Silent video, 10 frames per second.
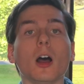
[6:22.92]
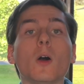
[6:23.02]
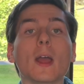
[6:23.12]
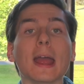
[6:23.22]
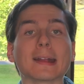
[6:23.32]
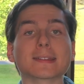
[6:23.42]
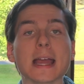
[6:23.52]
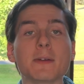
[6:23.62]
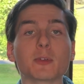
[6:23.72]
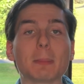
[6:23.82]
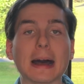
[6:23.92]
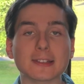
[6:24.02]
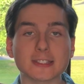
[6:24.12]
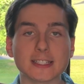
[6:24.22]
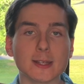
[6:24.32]
Okay, it's time for
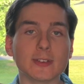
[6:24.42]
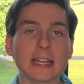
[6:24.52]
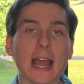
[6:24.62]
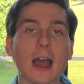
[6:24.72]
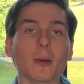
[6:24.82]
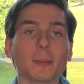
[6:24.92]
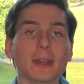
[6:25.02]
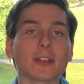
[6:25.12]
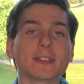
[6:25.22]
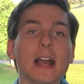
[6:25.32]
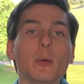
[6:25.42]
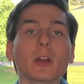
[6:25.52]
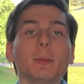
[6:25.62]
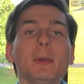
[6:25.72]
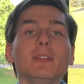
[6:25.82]
Positivity Hour because now we're
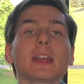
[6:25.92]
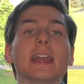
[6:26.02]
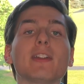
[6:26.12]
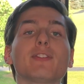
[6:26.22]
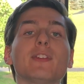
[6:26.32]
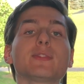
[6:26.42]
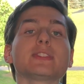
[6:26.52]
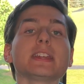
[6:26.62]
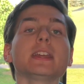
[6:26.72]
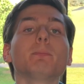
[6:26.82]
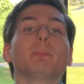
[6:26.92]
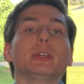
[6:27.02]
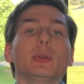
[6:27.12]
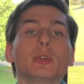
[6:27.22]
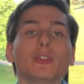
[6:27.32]
gonna be looking at 15
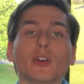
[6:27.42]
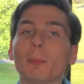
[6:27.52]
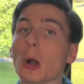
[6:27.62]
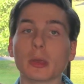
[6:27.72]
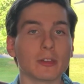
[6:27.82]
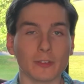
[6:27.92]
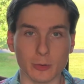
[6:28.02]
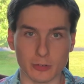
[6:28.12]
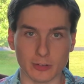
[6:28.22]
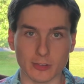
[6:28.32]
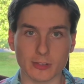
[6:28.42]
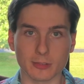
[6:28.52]
beautiful PokeFusions.